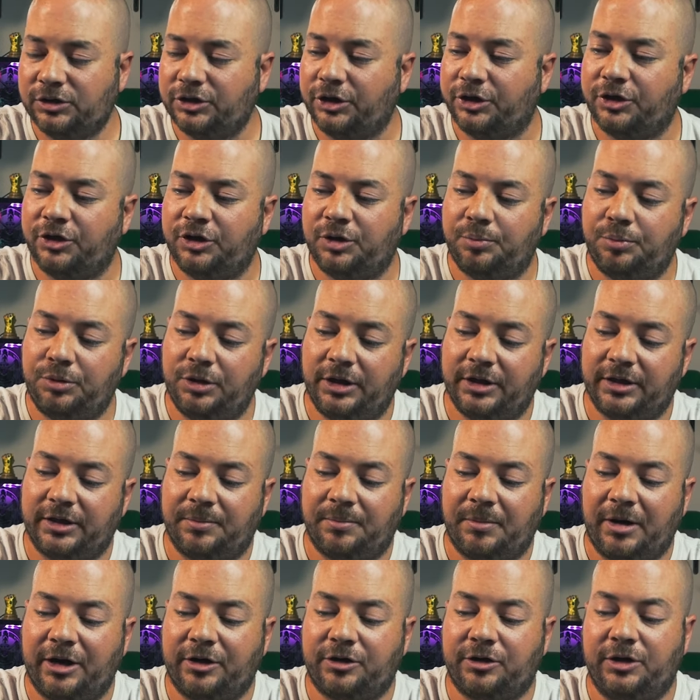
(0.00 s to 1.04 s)
So you're going to plug the
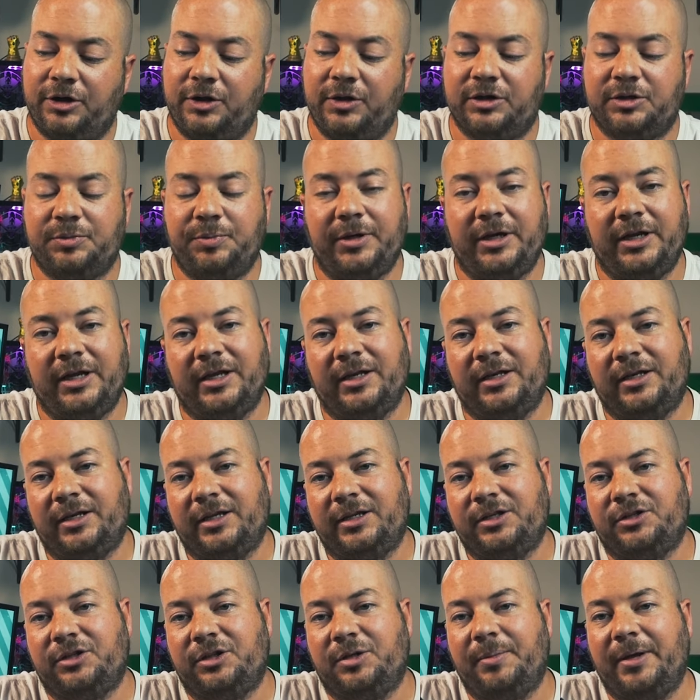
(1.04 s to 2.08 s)
micro USB end
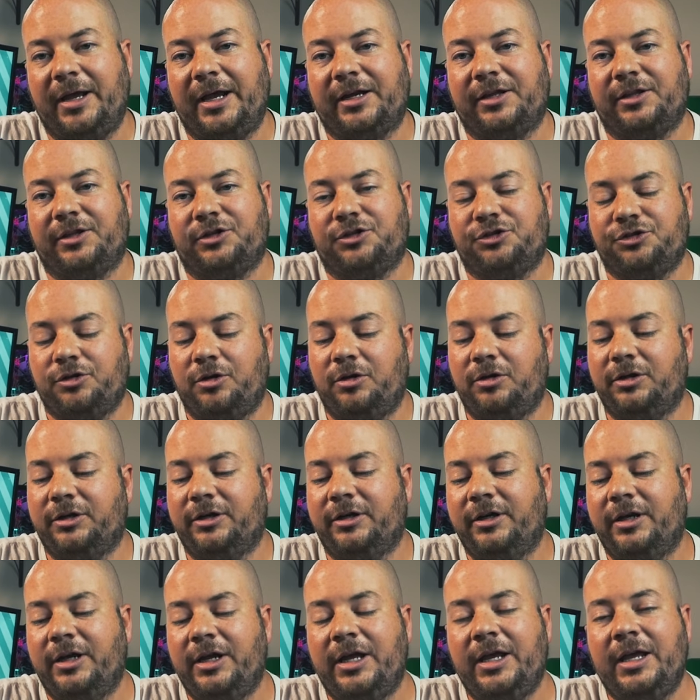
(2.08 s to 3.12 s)
into the back of the
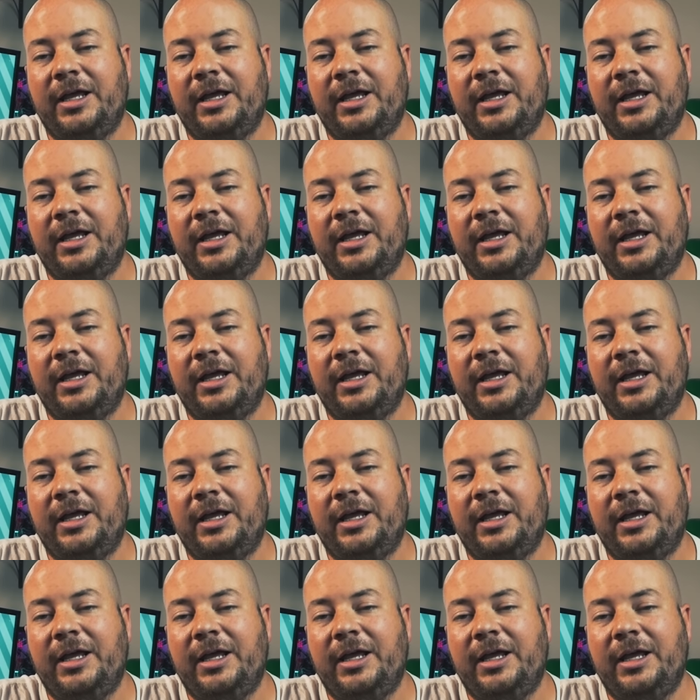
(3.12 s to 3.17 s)
controller,